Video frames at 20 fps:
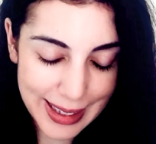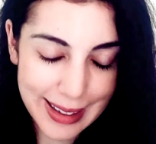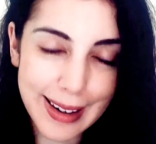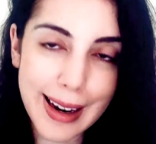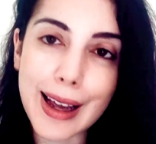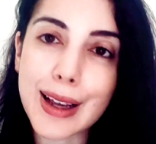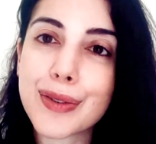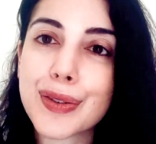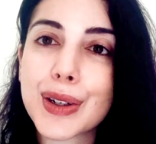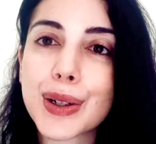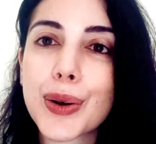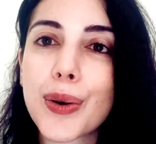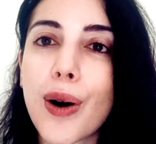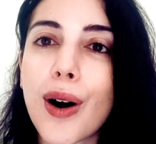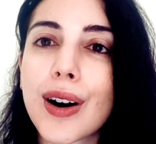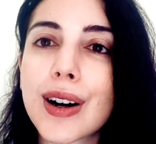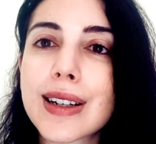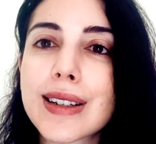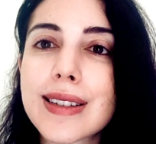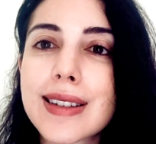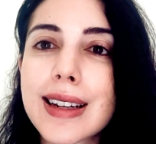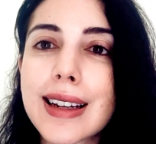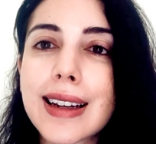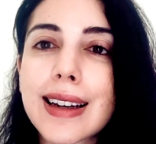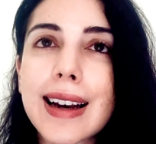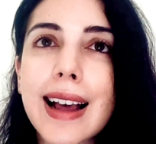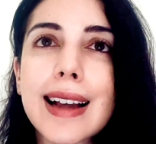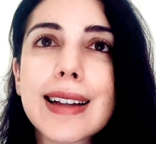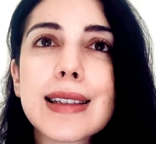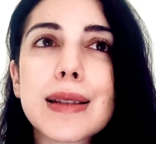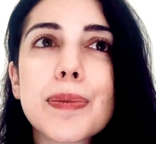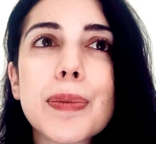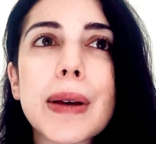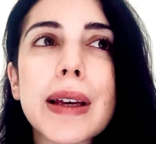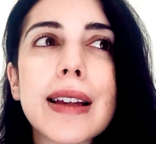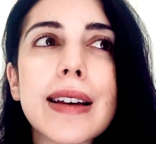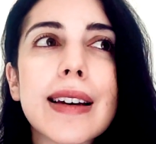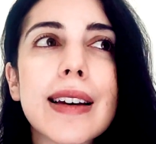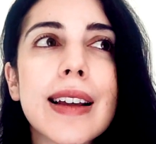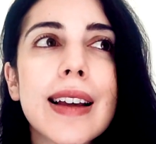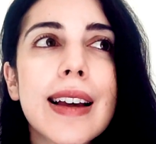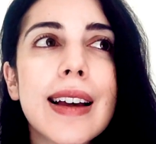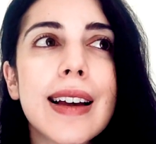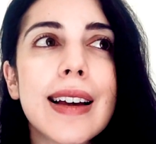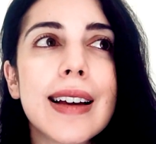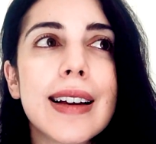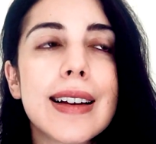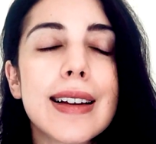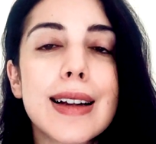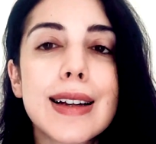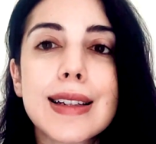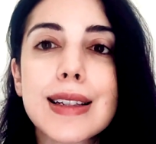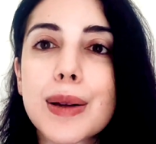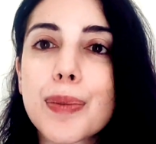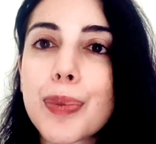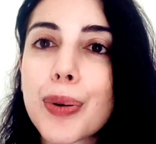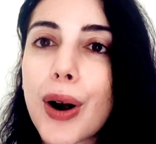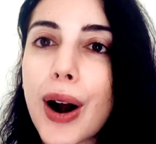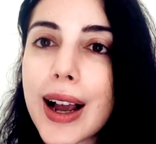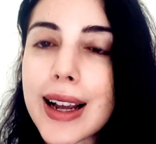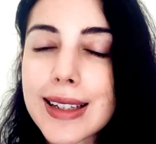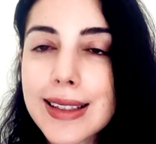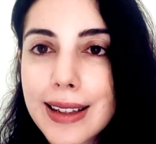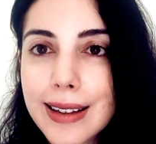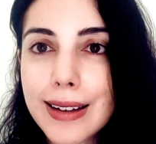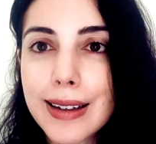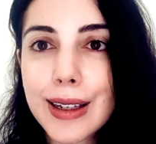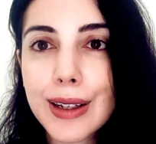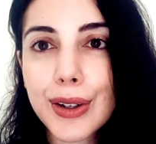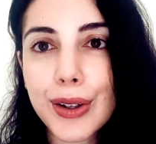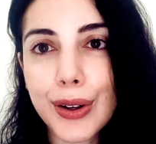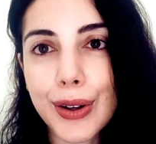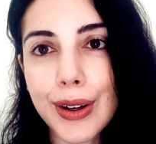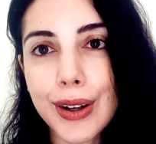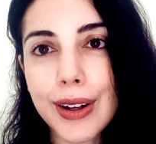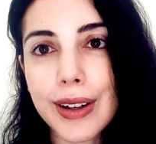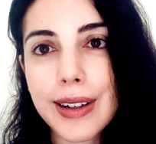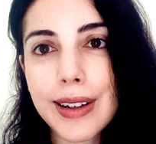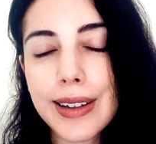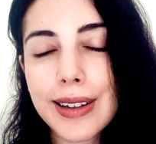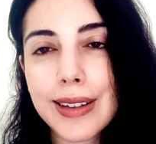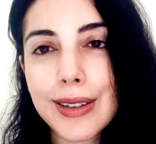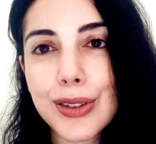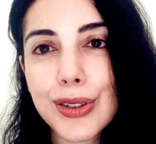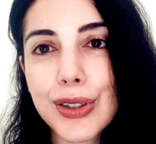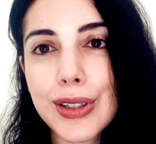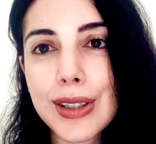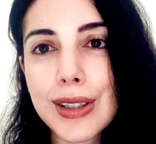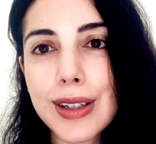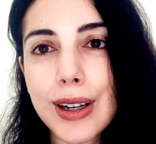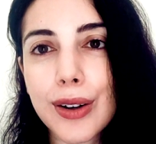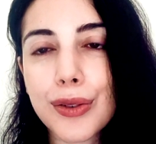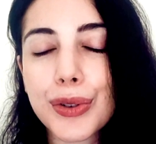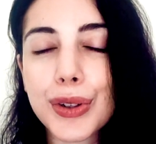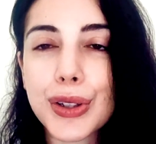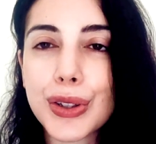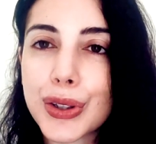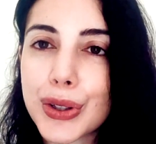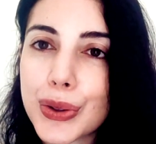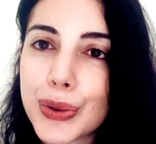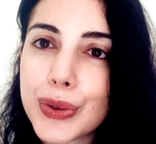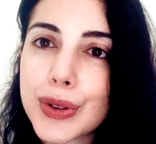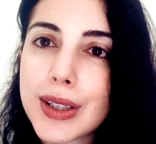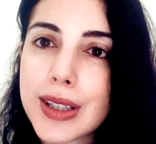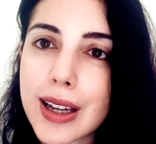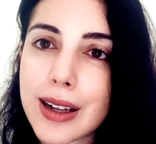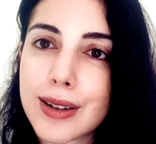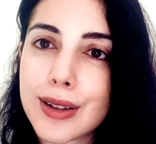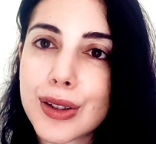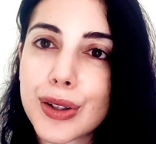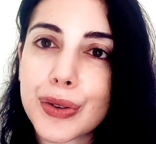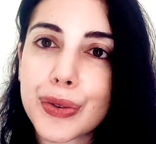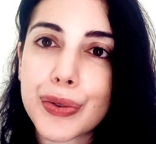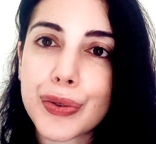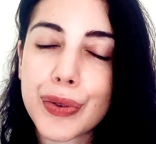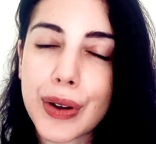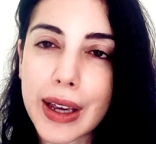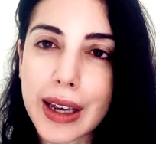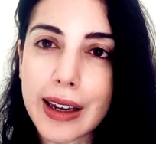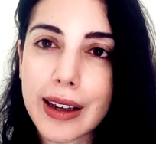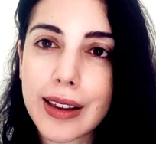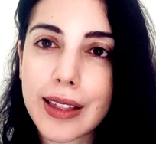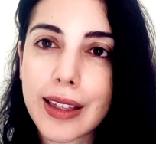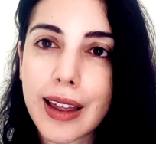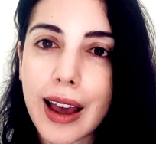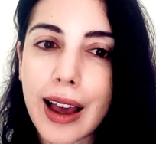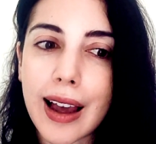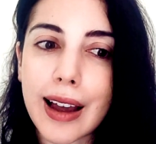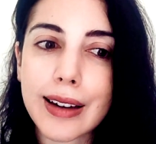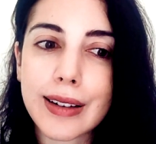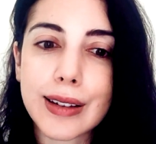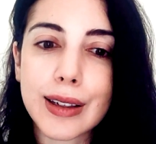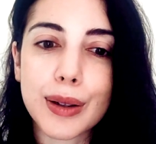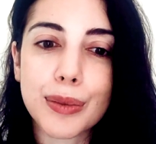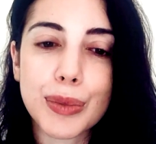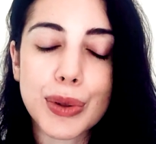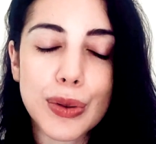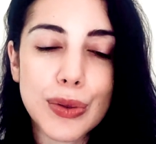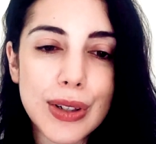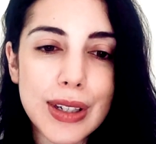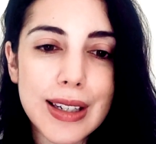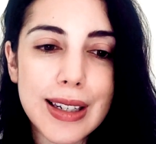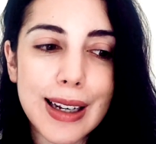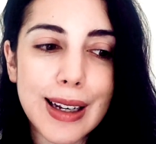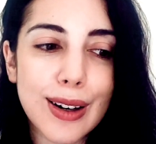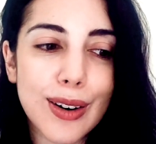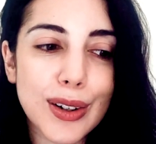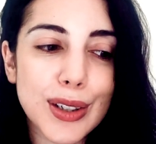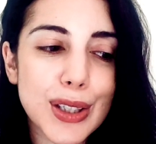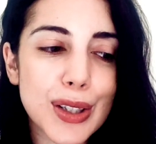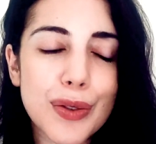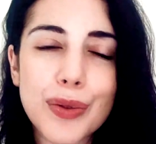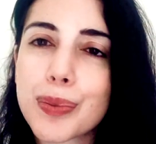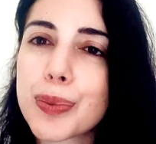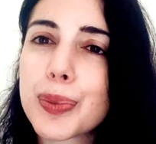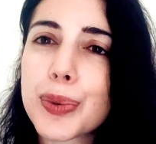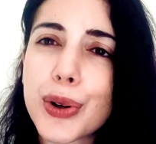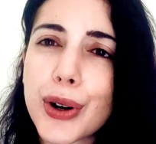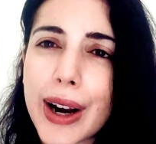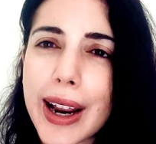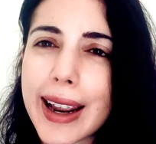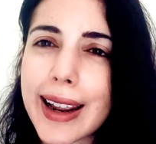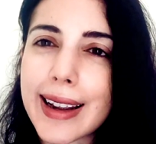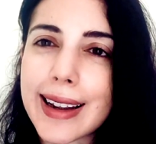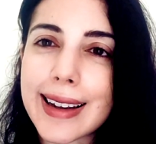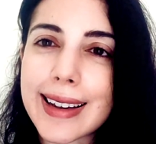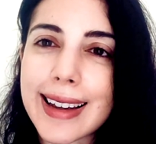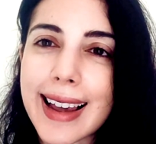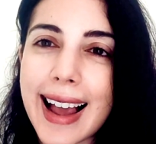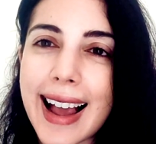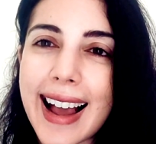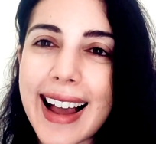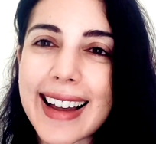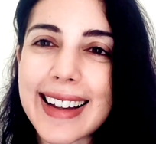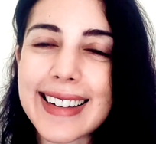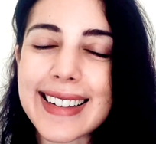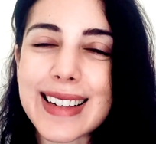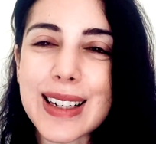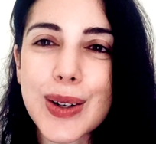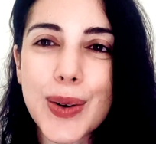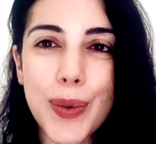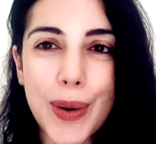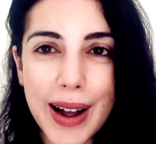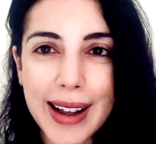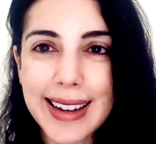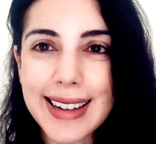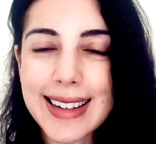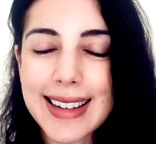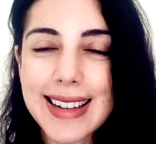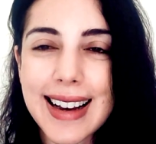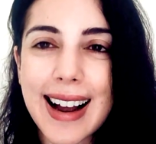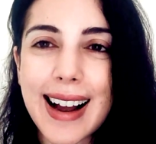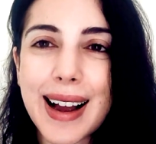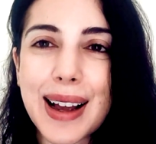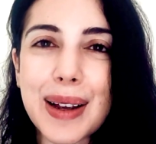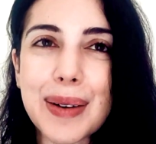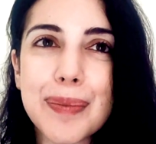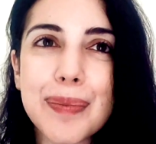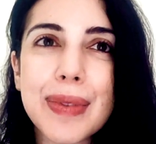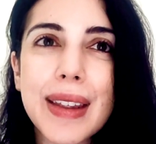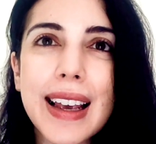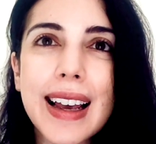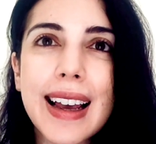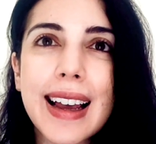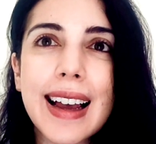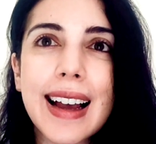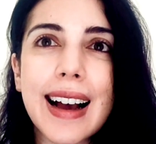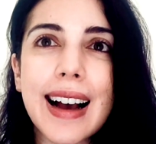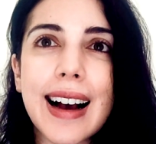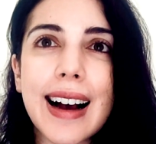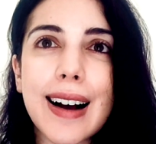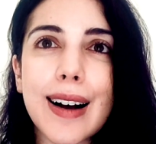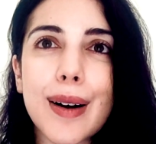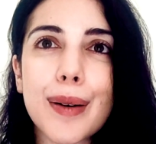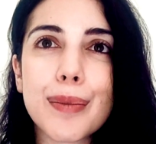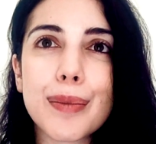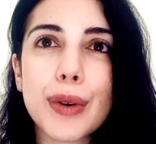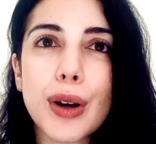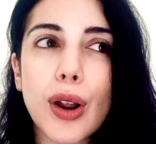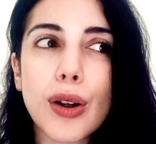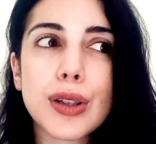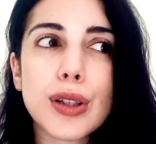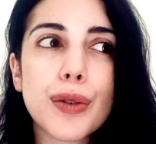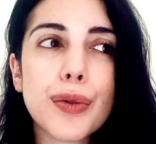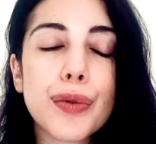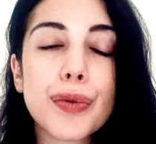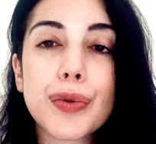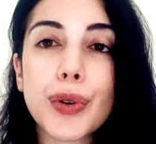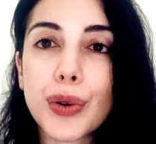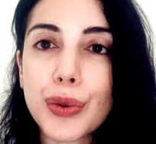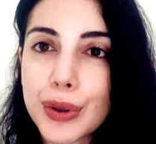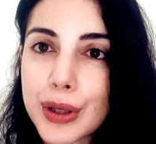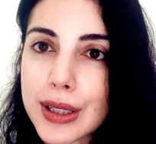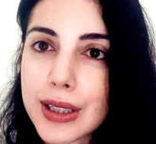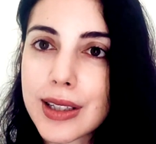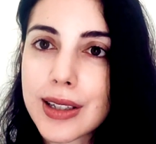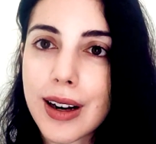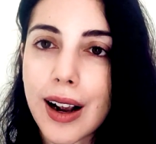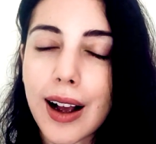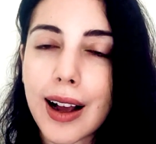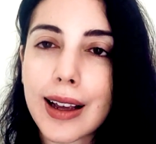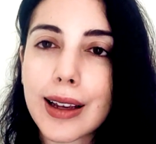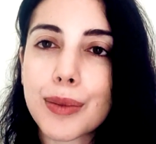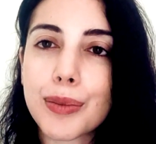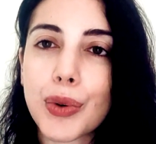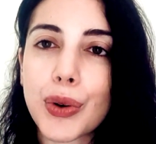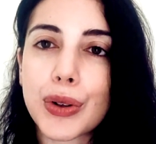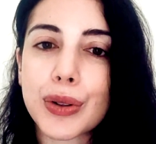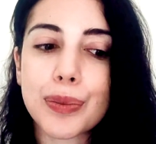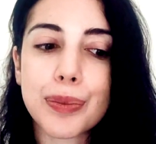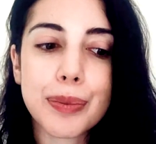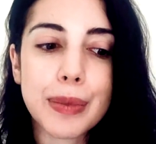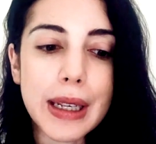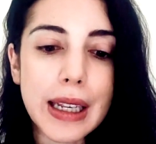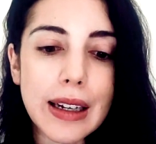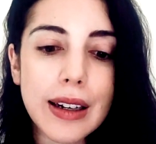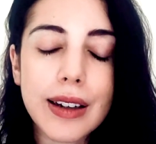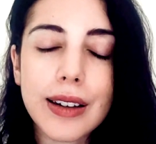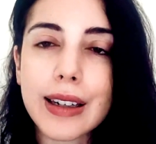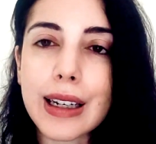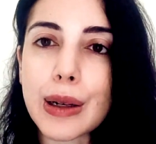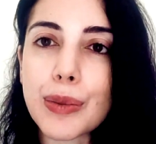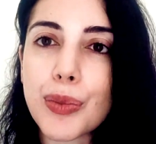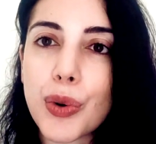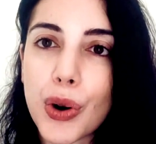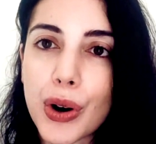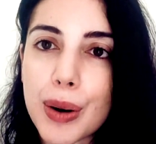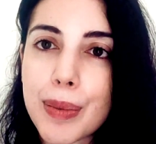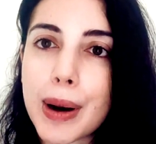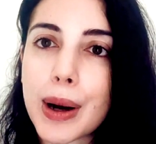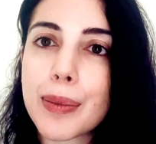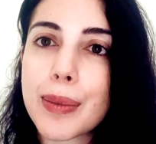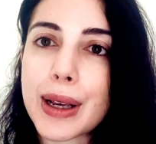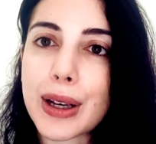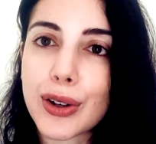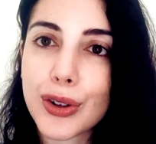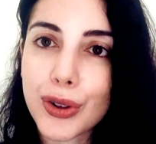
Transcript: Life in quarantine has been surprisingly good. Just a renewed sense of faith and community, lots of praying and quiet time, lots of focused time on me learning more about my